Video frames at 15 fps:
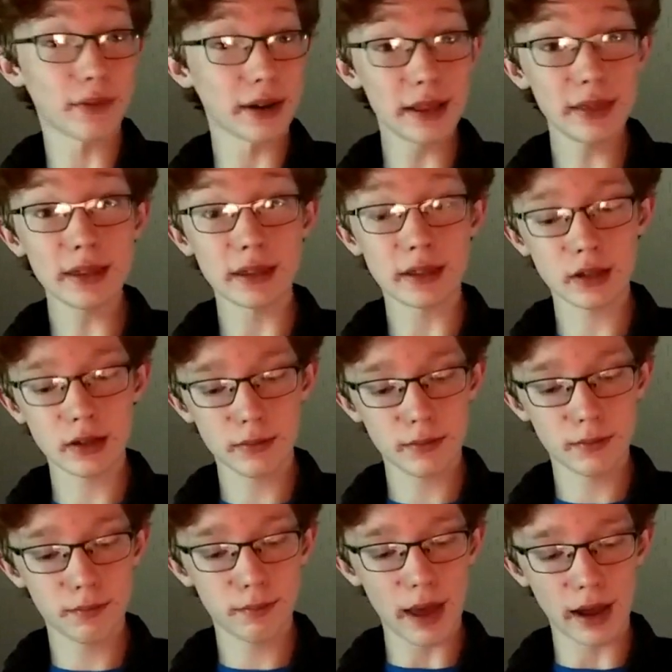even in this
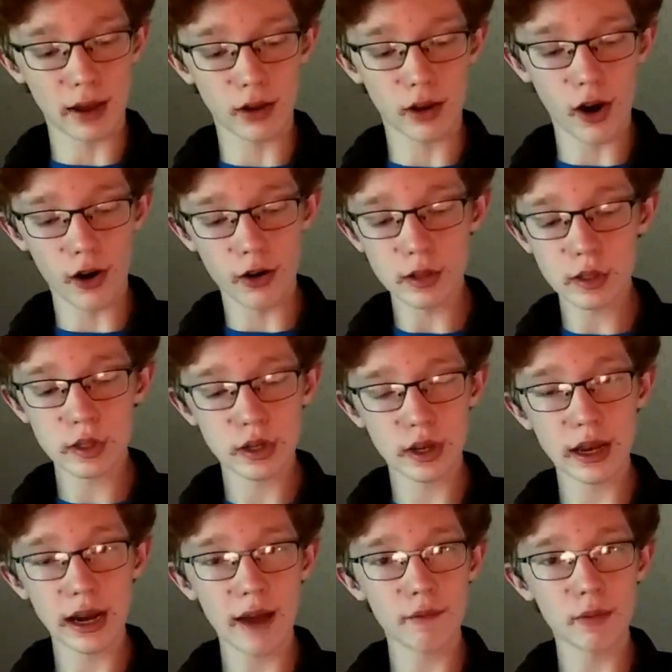pack of cards. You
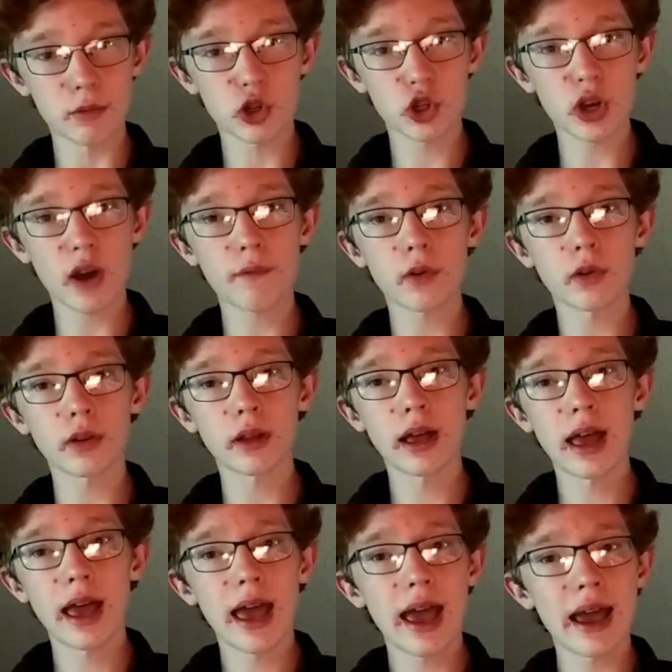can have them shuffle
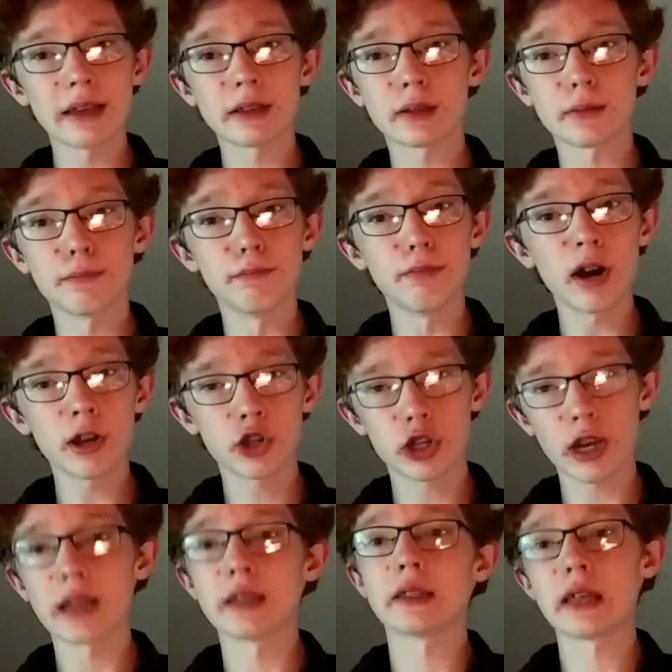as much
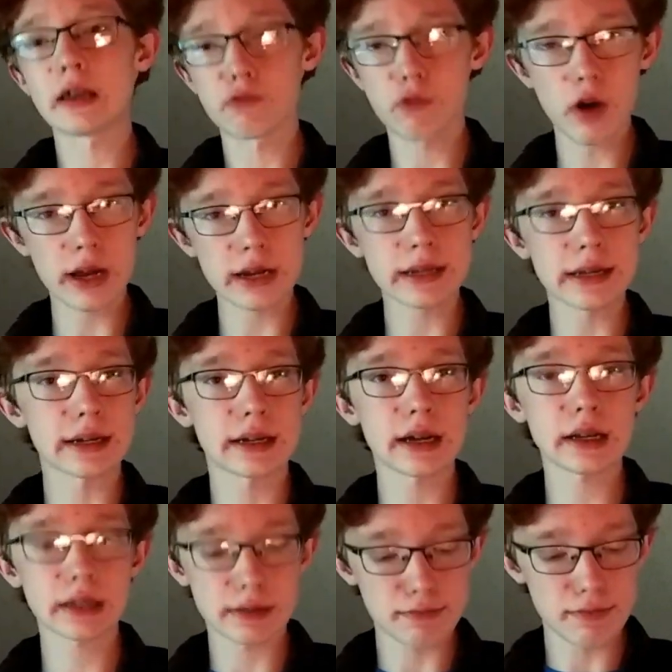as they want. It
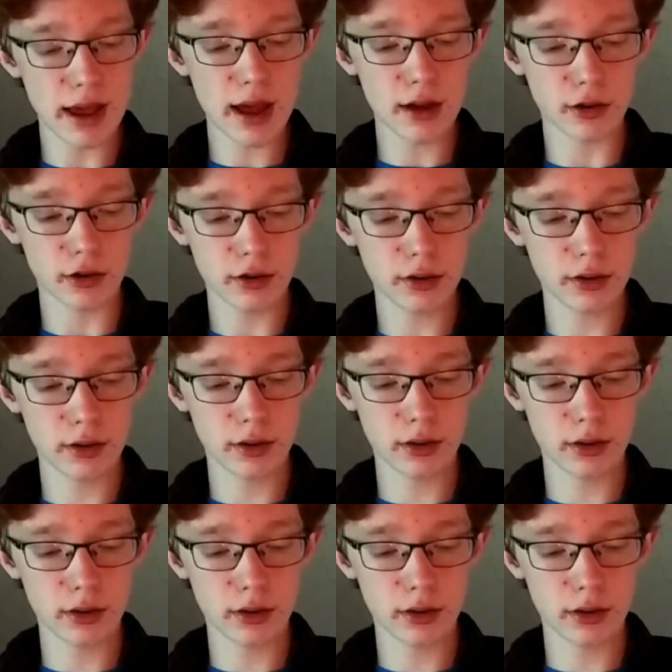doesn't matter.